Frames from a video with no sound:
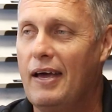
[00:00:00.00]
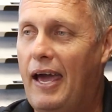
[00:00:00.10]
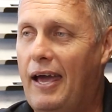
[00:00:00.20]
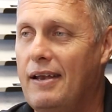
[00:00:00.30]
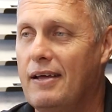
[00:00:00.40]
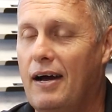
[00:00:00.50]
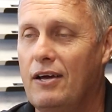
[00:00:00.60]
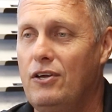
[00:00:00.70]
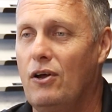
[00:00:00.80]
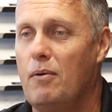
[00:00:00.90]
And,
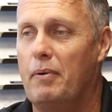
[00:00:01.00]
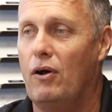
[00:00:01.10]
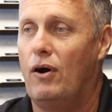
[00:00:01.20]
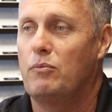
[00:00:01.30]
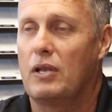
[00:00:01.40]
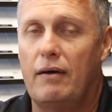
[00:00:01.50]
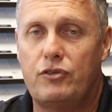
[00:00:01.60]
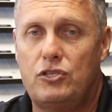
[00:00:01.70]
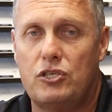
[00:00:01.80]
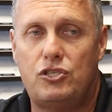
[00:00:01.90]
uh, you know, but I would love
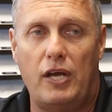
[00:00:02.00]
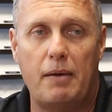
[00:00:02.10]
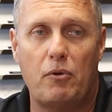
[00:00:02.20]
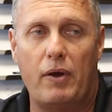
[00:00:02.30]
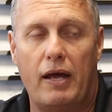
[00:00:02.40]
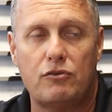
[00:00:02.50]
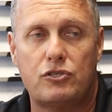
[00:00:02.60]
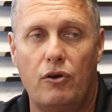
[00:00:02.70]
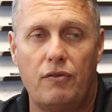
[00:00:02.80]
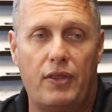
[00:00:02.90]
to just jam around
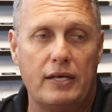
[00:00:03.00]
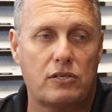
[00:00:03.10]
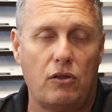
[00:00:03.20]
certain things.